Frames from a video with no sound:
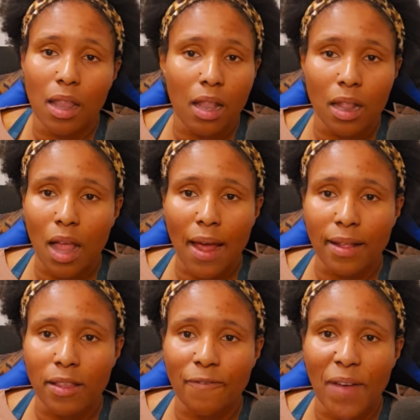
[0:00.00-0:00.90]

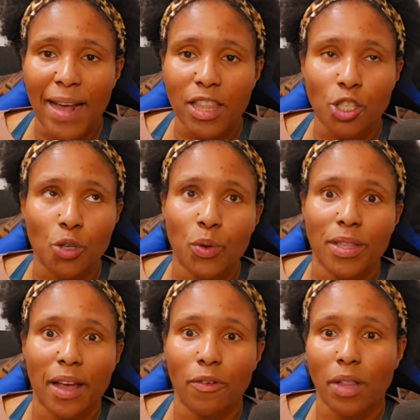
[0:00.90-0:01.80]
like the fact that you would
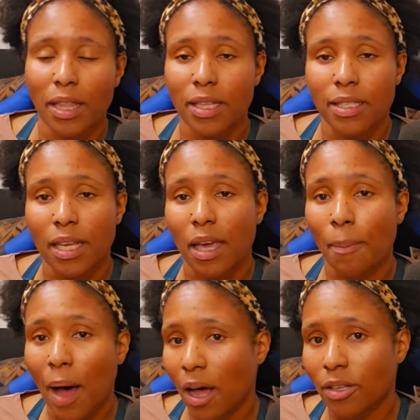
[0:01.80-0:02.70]
never let this lady
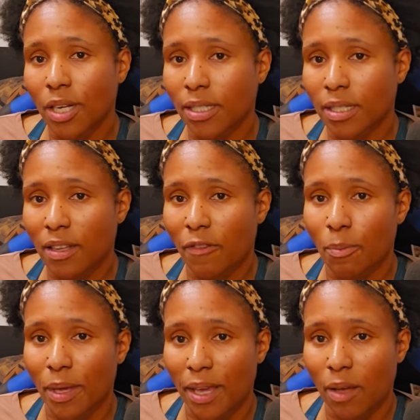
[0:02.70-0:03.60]
apologize and stuff
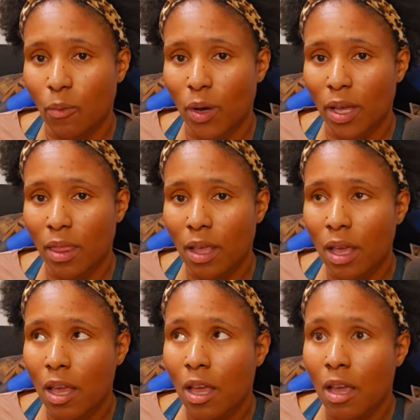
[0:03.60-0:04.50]
begin with,
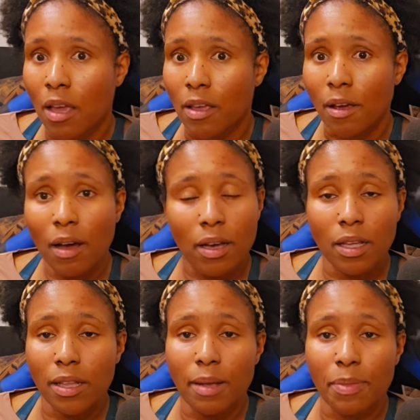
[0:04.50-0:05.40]
y'all could
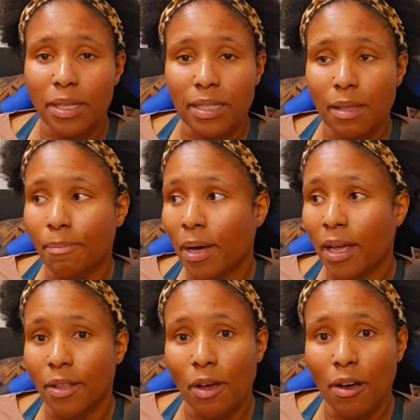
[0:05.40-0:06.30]
have nipped this in the butt
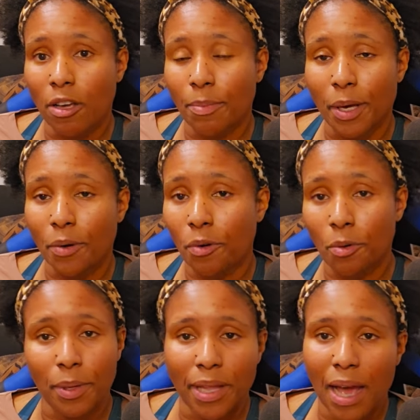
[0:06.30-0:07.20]
and y'all could have been cool,
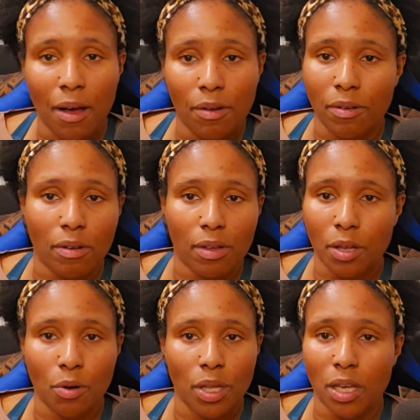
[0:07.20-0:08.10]
but now
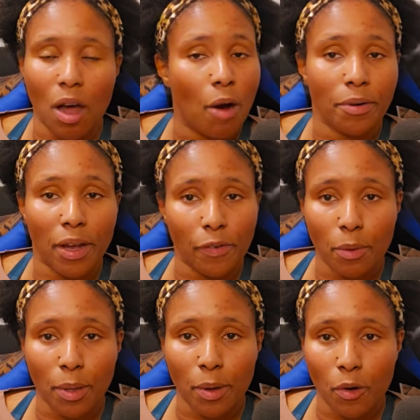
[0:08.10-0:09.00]
clearly y'all are never gonna
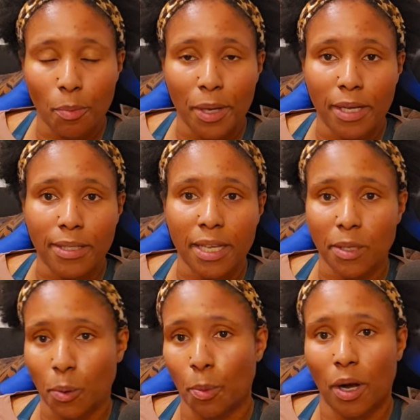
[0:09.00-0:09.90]
be cool because
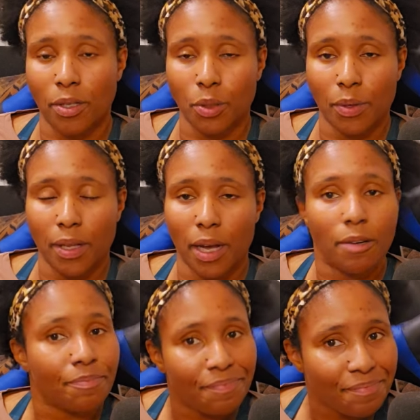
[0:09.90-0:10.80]
kids are brought into it
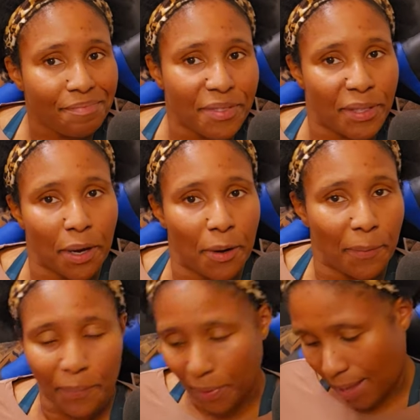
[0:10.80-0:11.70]
now.
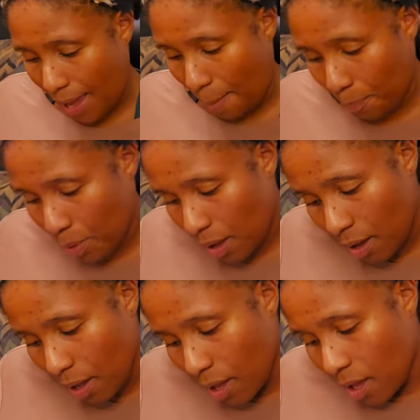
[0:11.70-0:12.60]
So yeah.
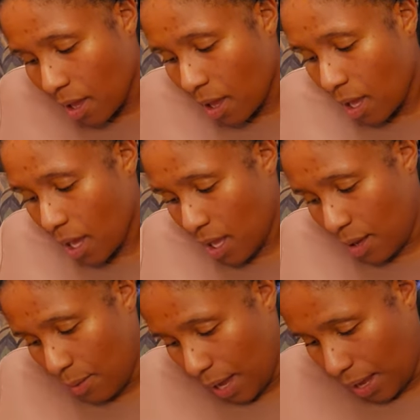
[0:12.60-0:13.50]

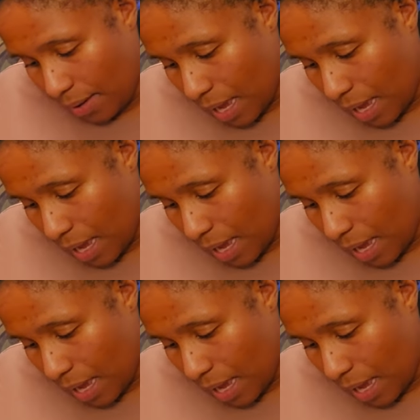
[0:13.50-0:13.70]
Anyway,